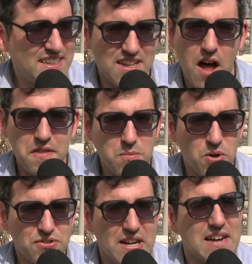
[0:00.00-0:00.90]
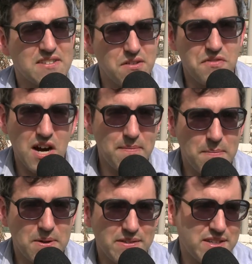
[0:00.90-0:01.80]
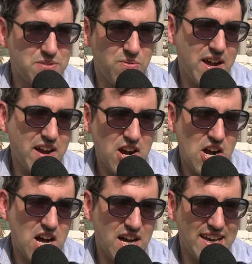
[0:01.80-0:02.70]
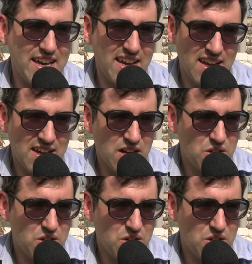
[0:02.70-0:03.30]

not the most relaxing environment because it's where I